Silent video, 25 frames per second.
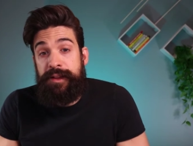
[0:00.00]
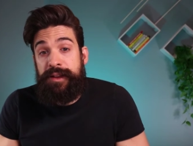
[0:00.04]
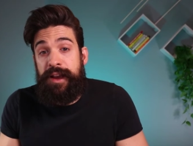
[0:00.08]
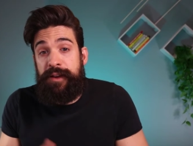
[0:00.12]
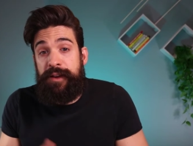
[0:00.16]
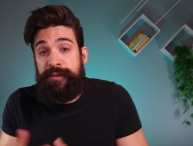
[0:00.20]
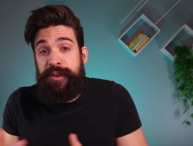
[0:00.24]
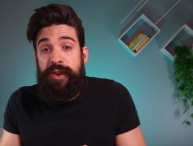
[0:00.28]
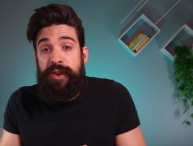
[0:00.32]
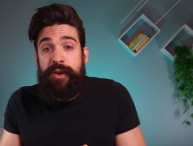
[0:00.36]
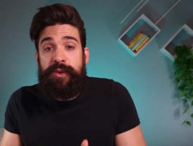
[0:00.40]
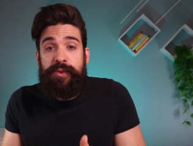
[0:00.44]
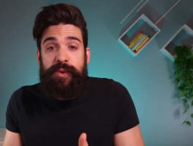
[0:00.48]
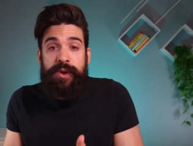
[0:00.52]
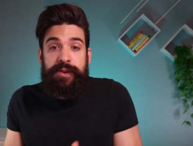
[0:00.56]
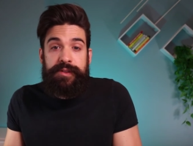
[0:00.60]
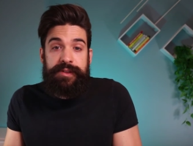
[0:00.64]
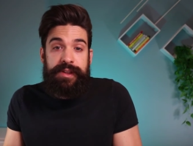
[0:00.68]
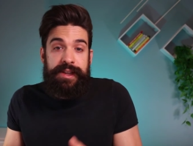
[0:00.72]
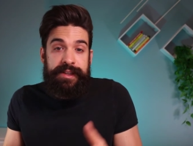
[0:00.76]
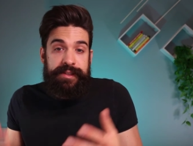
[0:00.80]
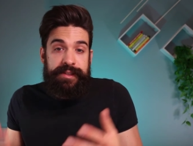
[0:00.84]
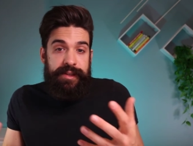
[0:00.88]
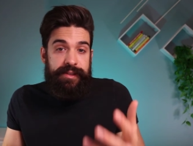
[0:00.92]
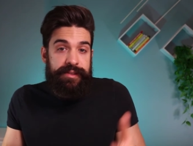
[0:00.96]
Now, if you don't
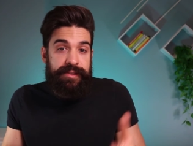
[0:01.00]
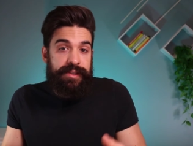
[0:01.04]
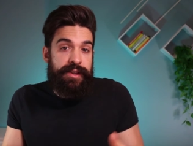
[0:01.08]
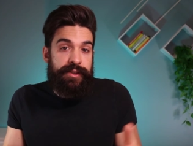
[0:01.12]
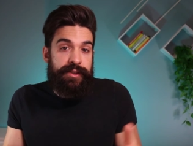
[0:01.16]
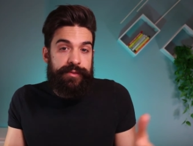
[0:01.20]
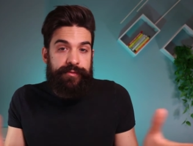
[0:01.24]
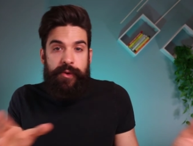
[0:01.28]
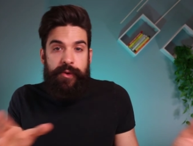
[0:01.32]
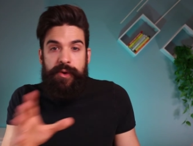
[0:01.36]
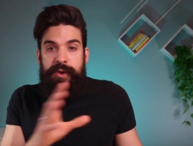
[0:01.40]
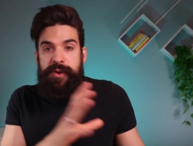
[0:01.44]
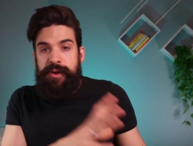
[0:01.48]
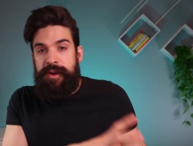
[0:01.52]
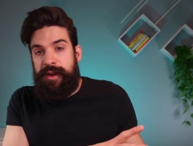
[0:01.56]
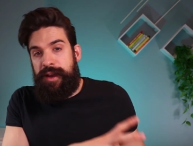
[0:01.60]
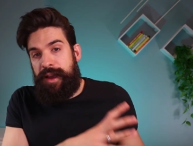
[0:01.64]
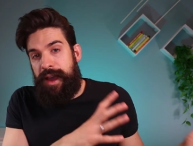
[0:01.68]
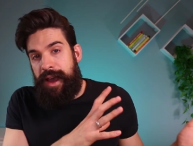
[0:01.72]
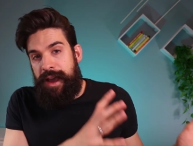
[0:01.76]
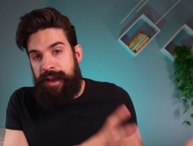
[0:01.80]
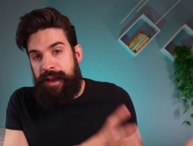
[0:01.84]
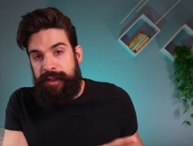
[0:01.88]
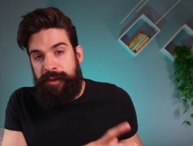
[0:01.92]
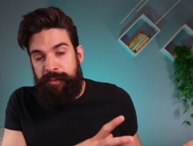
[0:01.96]
want this sales for
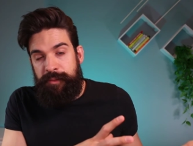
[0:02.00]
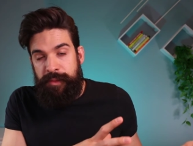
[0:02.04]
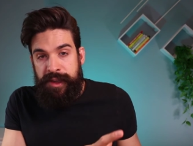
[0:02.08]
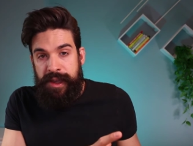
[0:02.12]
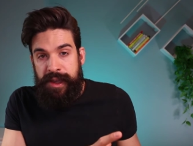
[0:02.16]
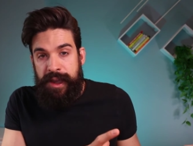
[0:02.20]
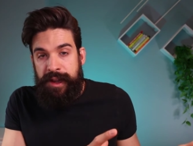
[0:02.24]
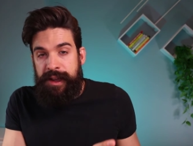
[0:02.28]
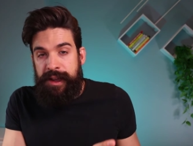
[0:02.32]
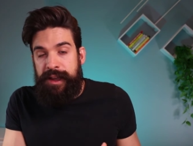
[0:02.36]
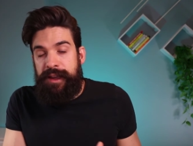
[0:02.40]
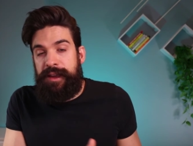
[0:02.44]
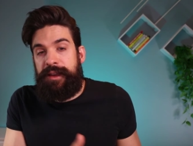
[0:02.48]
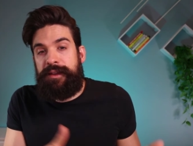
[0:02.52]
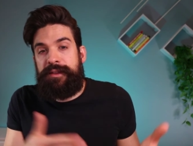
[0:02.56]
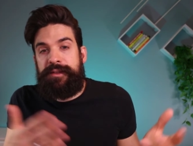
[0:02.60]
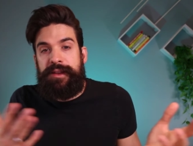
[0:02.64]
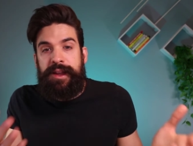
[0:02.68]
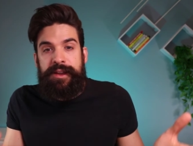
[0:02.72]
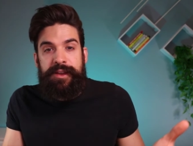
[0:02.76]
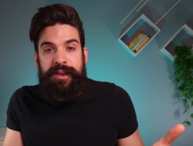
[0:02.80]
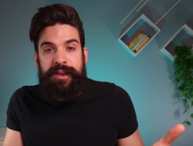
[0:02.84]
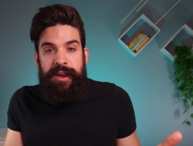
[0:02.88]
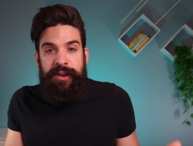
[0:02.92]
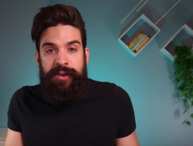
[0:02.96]
at the beginning,
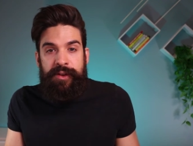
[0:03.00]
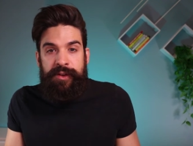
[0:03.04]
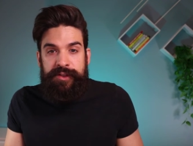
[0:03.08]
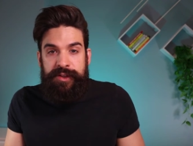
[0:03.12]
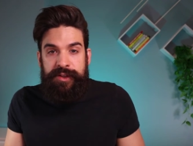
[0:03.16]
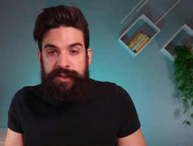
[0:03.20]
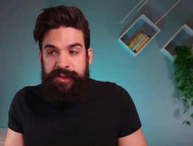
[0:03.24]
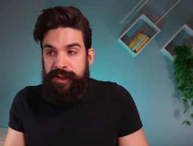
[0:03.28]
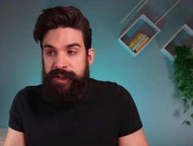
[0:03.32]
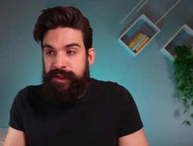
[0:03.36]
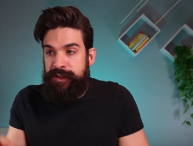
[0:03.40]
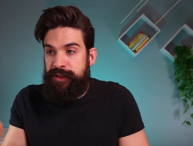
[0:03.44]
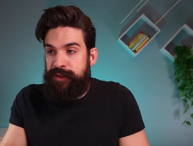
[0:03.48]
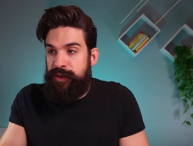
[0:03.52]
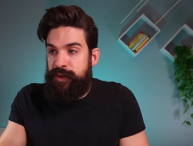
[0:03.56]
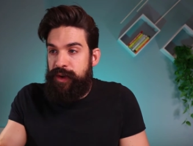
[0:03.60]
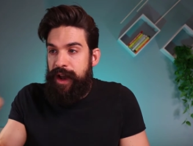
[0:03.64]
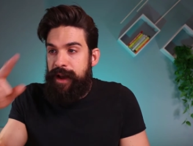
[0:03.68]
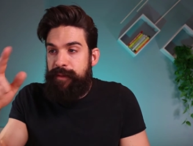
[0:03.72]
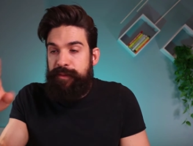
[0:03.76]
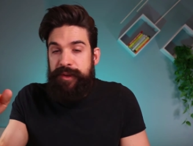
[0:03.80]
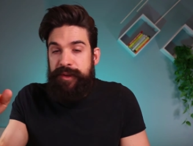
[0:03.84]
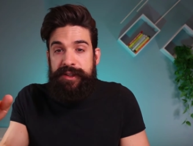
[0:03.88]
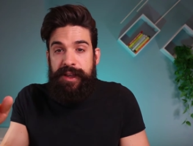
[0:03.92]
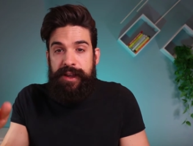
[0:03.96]
then you can also just do
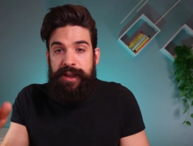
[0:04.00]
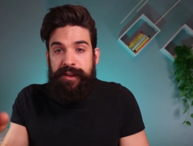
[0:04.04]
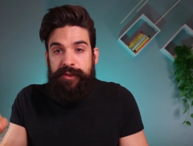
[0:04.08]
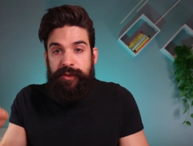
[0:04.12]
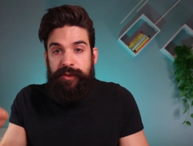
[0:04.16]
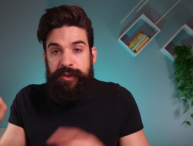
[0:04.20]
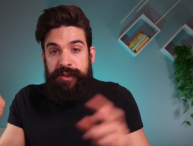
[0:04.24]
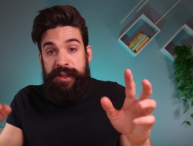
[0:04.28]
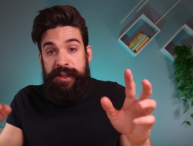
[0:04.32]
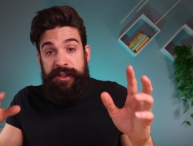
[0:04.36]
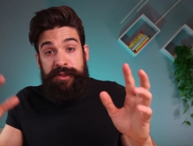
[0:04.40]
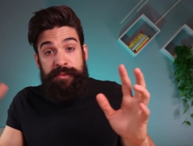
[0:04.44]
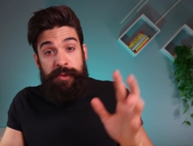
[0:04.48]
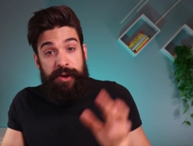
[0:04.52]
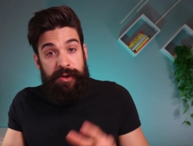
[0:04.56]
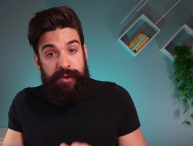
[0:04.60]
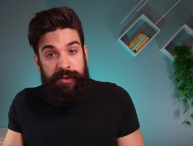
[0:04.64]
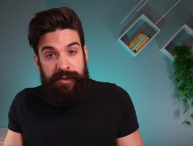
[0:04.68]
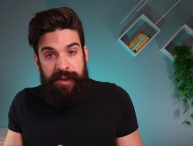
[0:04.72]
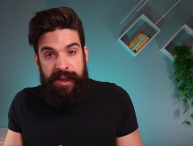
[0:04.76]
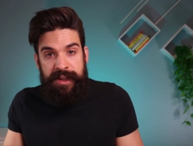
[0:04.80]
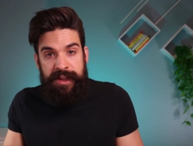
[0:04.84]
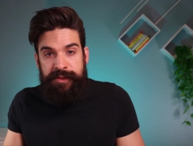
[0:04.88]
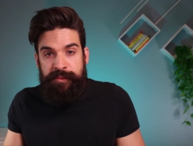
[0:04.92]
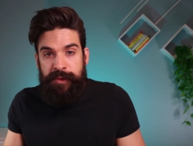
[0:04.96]
ampersand, quotation
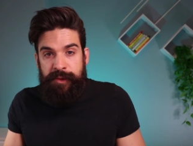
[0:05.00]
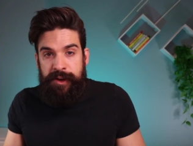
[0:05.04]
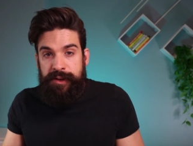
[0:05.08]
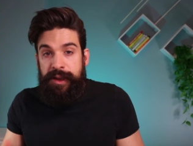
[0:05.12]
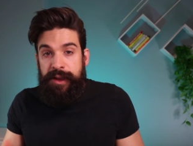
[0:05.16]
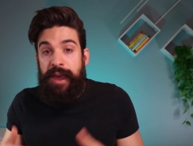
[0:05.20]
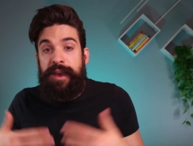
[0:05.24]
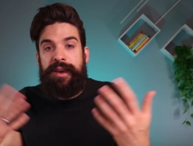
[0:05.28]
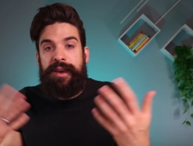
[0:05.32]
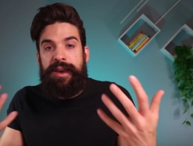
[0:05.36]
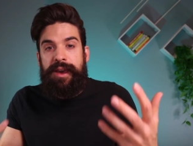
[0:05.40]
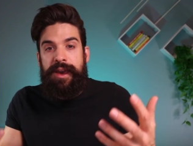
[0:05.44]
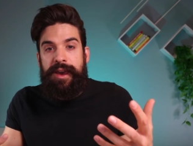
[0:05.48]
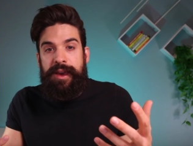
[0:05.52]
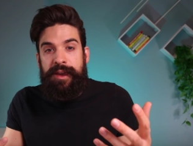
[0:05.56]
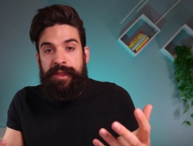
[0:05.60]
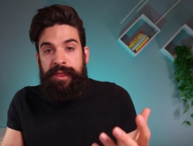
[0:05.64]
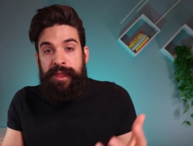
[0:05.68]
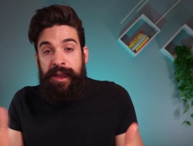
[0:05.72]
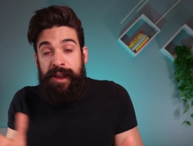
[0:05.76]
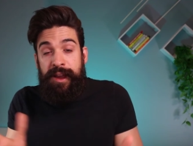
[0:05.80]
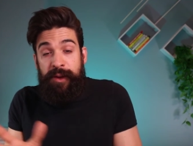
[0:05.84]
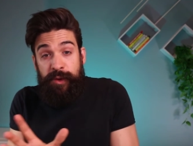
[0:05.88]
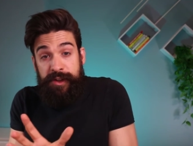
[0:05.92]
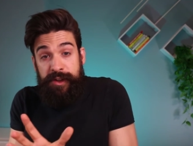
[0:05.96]
mark,
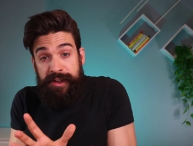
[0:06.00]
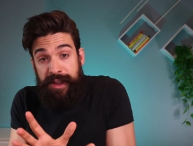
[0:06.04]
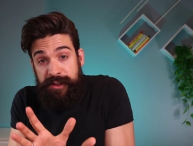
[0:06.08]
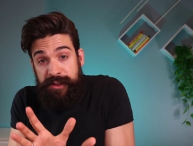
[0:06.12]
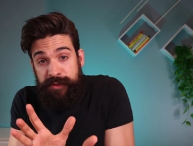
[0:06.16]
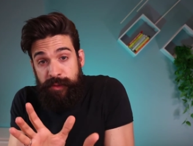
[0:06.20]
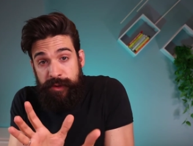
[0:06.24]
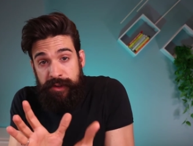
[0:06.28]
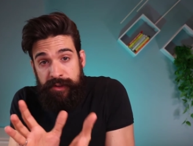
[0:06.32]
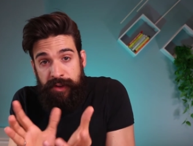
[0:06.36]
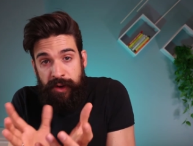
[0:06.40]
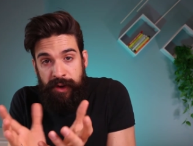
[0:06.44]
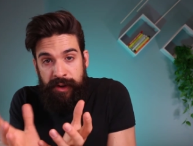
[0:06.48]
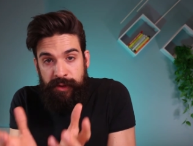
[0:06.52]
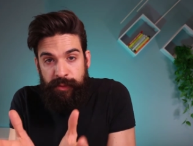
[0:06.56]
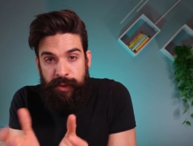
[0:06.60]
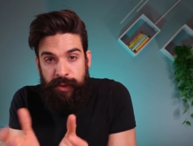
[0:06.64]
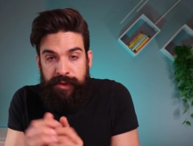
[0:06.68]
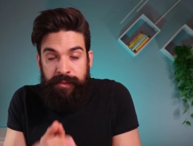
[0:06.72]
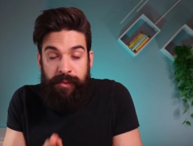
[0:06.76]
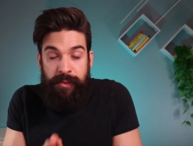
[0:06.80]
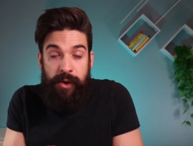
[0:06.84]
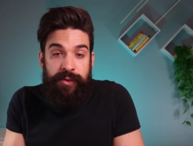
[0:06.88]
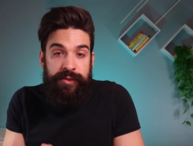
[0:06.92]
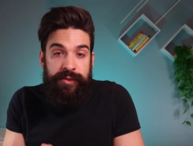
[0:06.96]
and then what gets returned
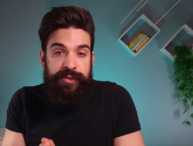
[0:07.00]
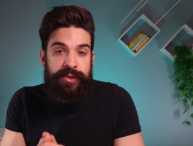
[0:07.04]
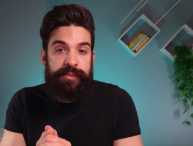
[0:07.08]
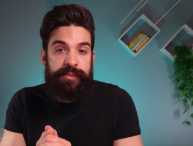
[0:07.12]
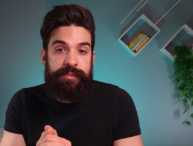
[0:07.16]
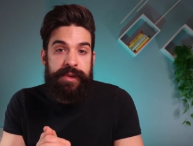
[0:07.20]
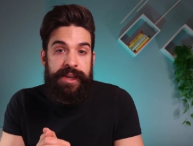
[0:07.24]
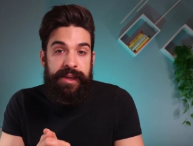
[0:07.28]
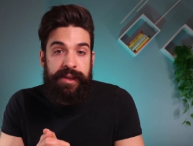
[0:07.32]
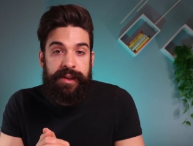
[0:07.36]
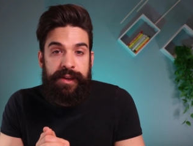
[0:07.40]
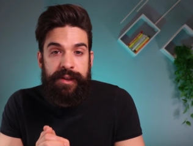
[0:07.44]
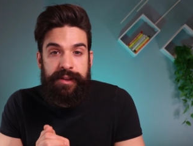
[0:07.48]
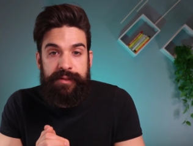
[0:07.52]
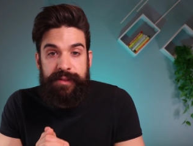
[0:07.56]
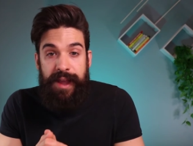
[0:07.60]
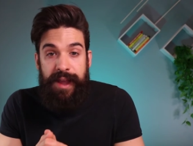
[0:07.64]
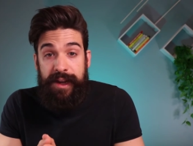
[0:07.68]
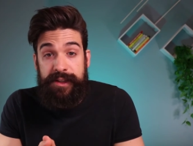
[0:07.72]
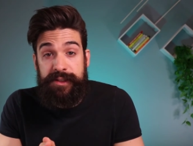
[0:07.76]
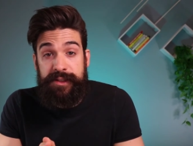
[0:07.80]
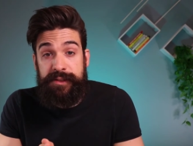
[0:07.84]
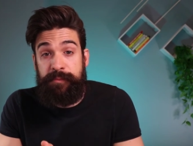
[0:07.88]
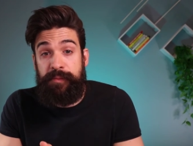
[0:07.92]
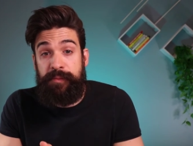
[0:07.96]
will also be
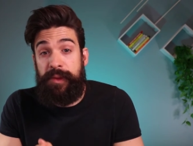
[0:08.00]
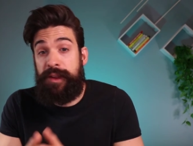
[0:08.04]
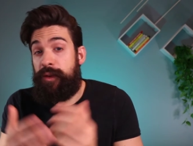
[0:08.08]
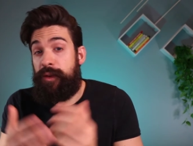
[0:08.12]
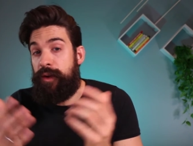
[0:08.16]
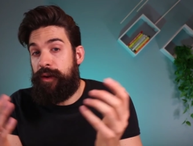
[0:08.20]
text.